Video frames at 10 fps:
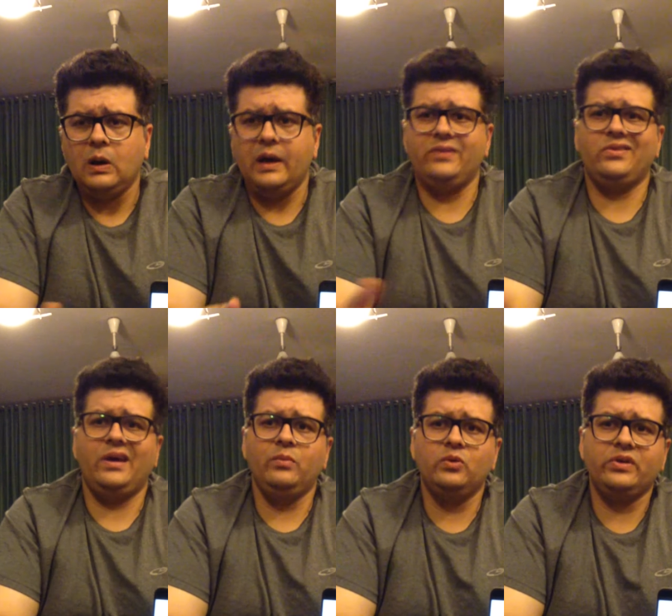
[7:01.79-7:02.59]
as I
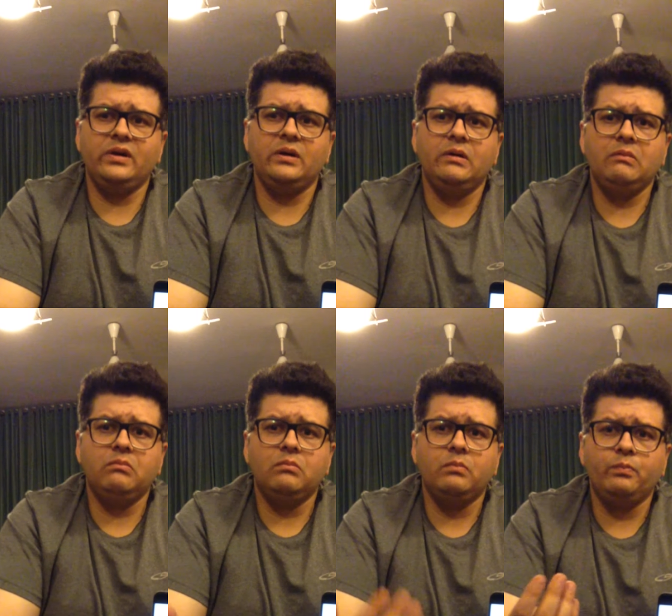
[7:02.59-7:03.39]
am using a
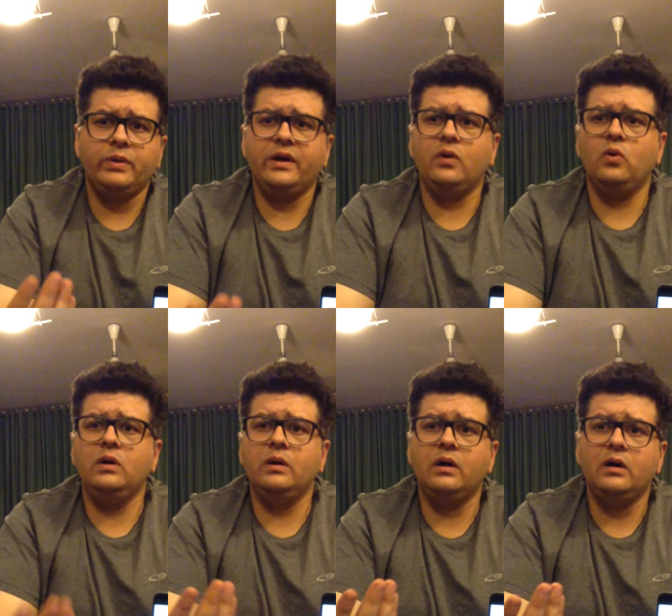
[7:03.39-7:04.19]
pretty
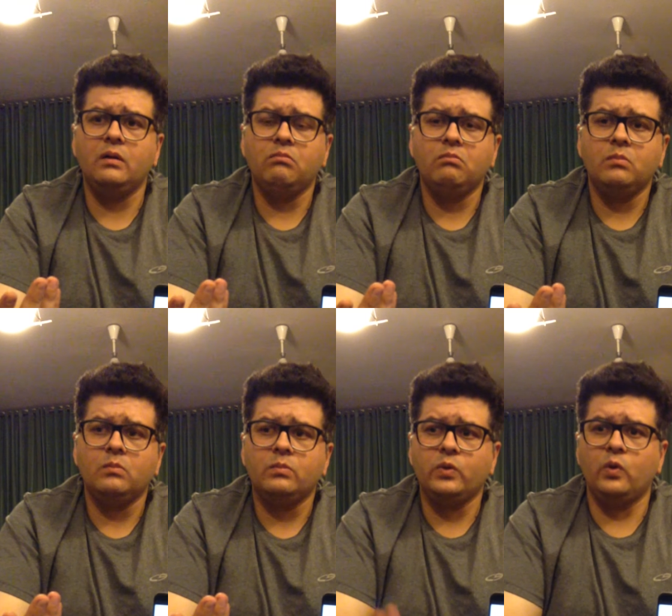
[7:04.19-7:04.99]
old
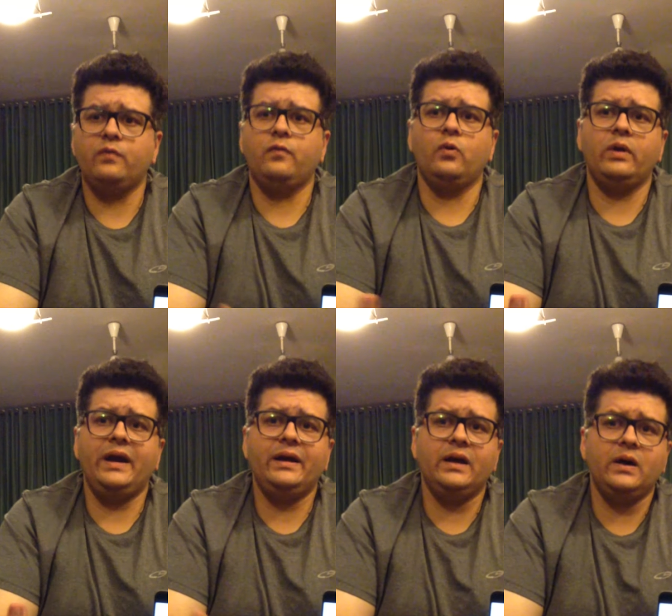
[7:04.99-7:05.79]
Note 4
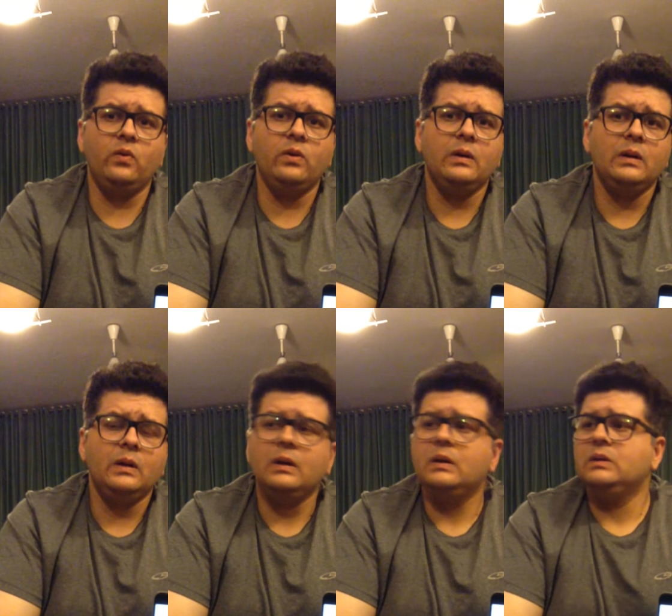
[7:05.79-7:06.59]
right now.
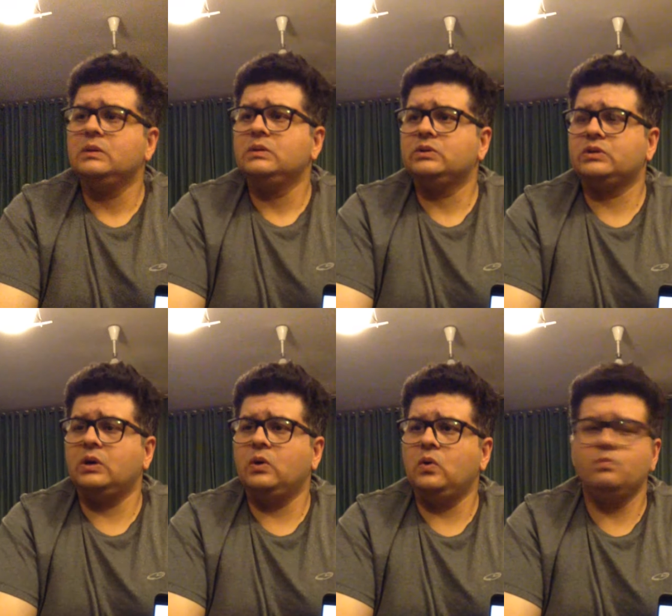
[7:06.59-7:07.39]

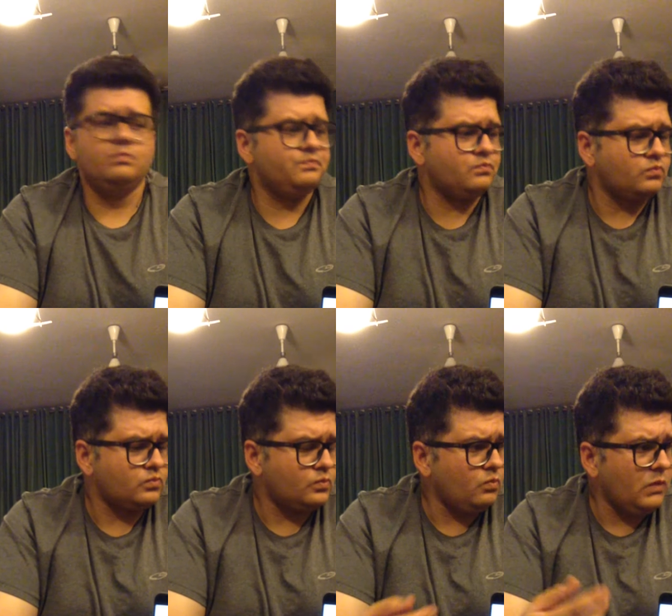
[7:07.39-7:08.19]
So
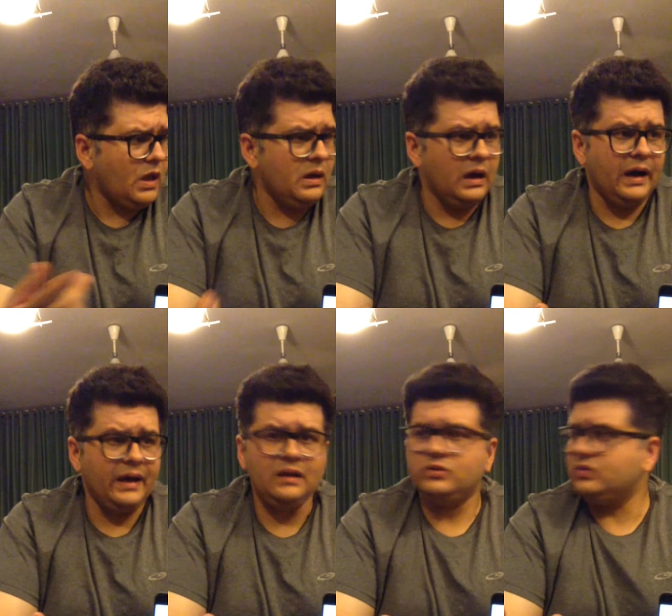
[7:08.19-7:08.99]

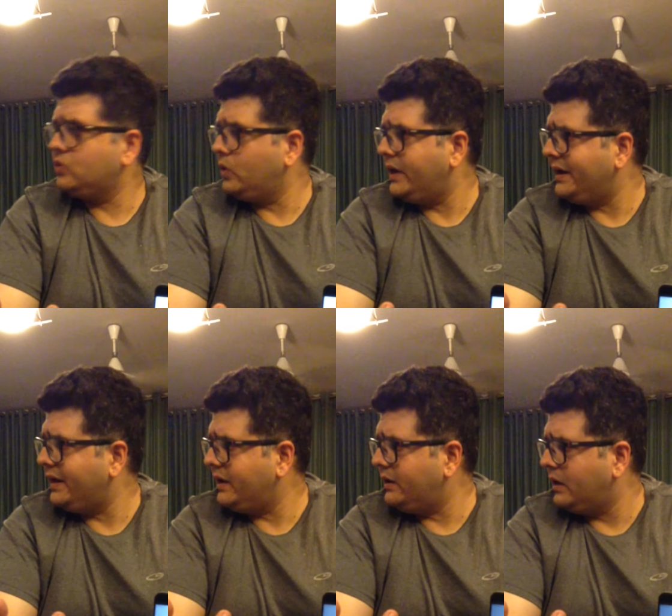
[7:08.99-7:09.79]
I'll just go ahead
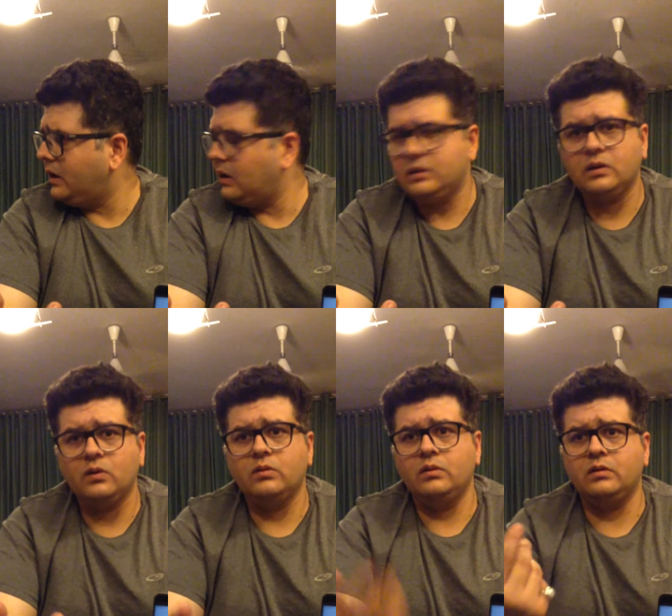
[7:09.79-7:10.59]
and
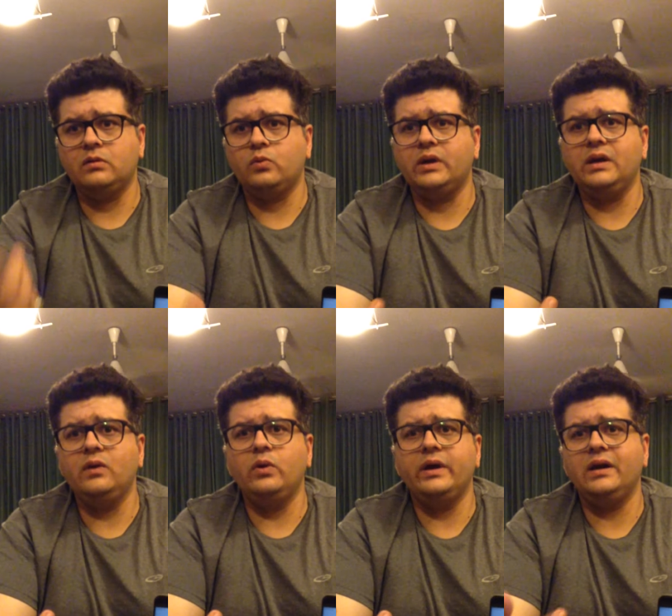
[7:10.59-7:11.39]
quickly
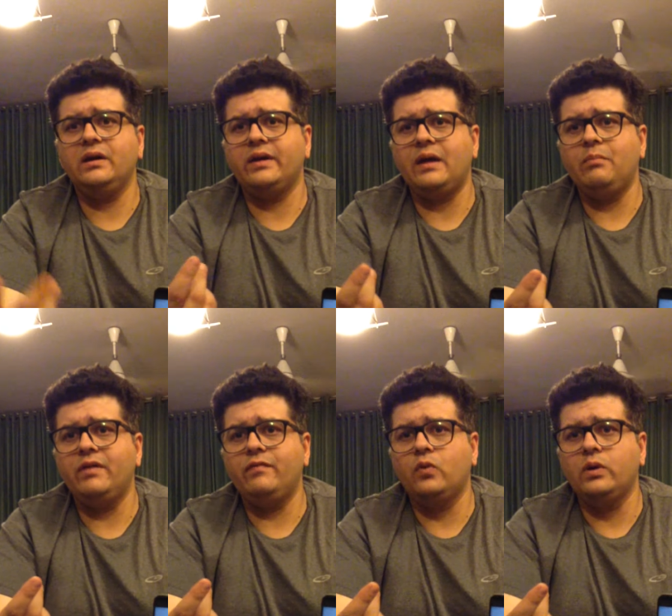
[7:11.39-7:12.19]
go ahead and grab my
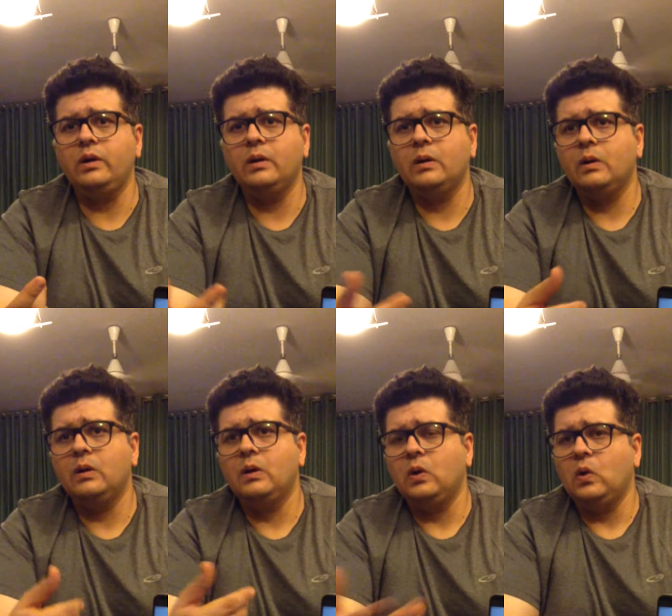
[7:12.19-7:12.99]
phone,
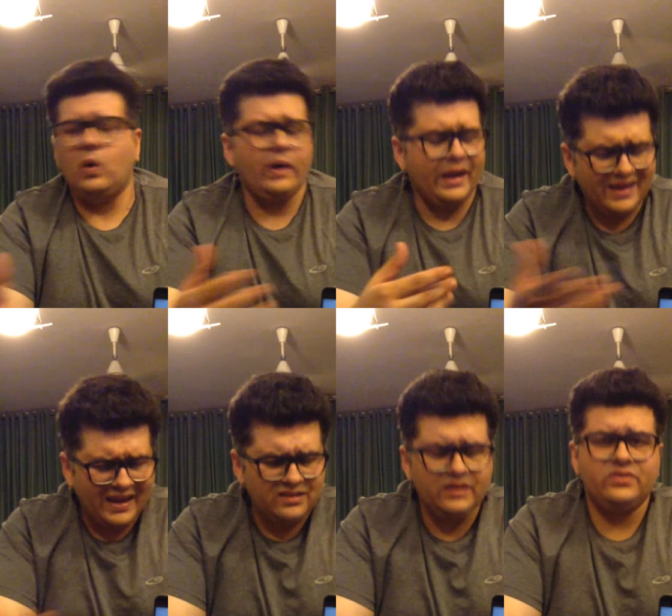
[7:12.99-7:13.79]
or I can
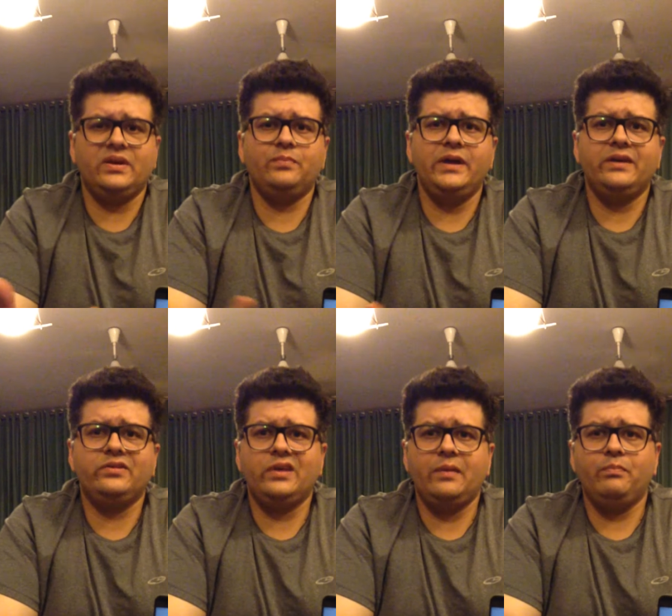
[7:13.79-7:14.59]
actually skip that
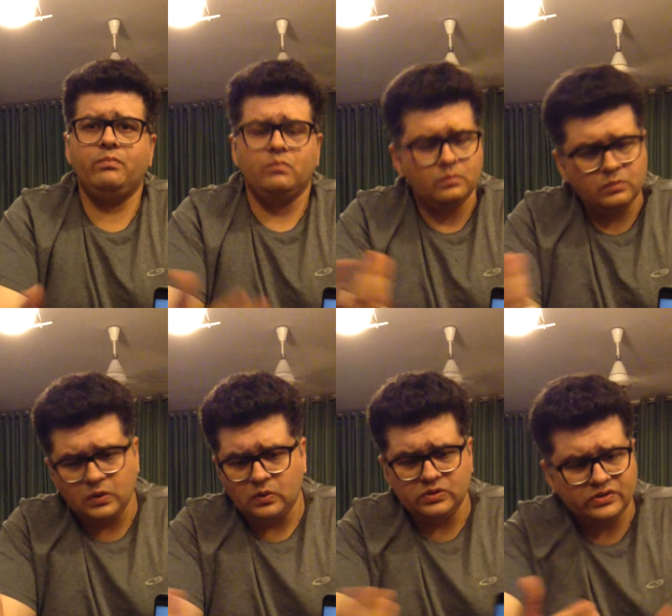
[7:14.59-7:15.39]
step,
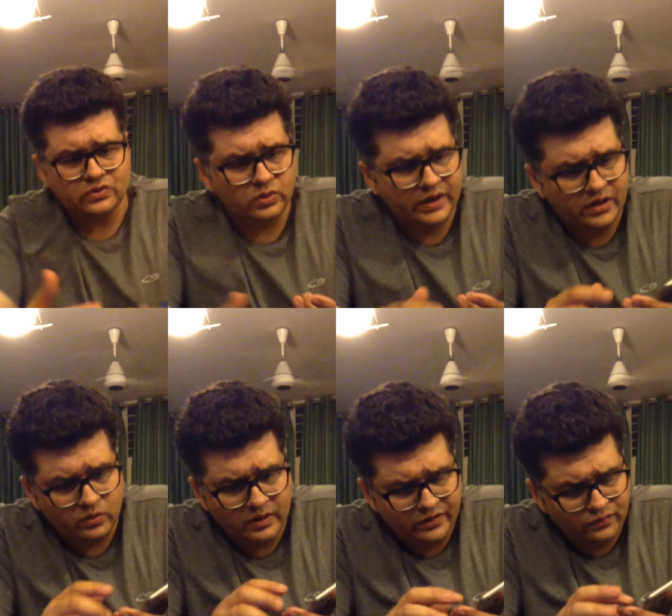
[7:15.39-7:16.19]
just to take you
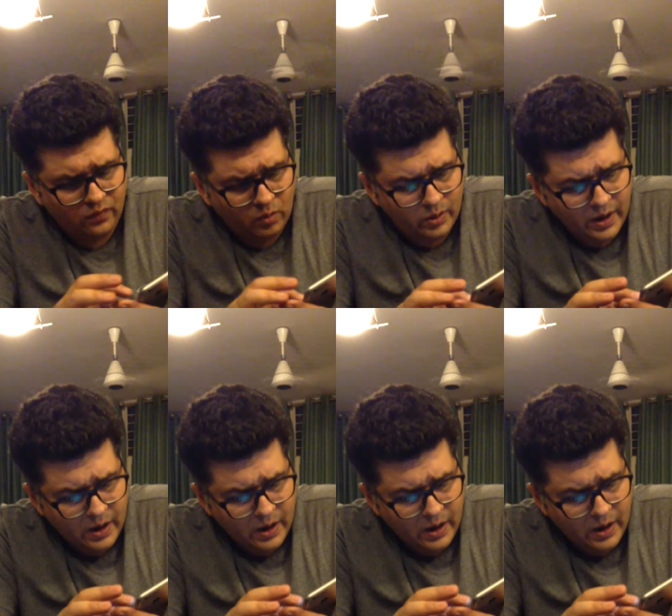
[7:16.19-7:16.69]
guys forward.